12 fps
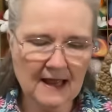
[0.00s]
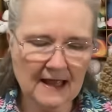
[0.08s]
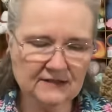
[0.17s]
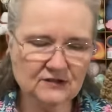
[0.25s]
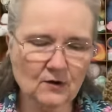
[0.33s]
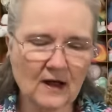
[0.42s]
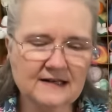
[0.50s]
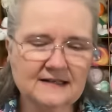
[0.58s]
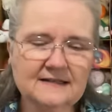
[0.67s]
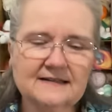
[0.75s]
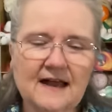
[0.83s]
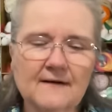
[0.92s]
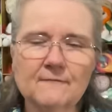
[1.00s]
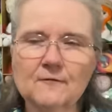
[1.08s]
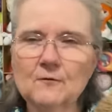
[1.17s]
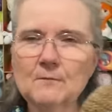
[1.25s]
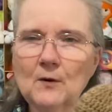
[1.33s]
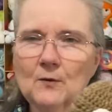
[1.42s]
And so I did that
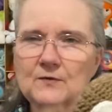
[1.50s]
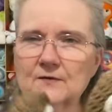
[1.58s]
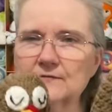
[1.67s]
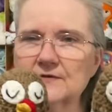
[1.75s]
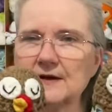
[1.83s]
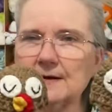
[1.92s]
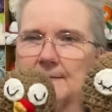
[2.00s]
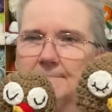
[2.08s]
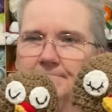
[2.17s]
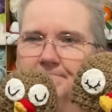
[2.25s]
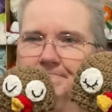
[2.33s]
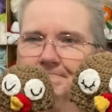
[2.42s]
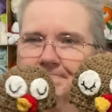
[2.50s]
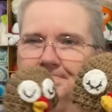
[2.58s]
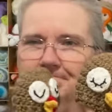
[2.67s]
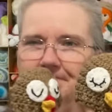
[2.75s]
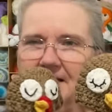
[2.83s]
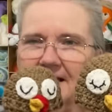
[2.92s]
for both of them.
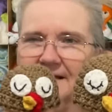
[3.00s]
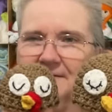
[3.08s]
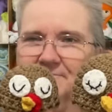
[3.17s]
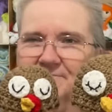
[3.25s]
Okay.